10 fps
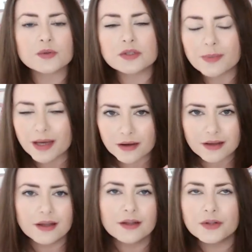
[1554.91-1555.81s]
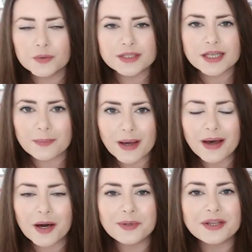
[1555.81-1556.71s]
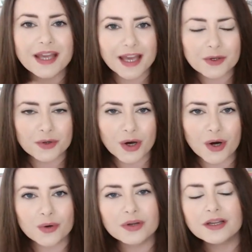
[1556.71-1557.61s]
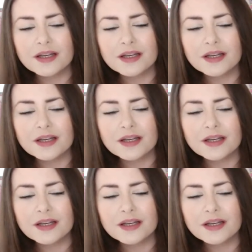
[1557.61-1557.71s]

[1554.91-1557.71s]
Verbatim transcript: the other one's about helping you get your goal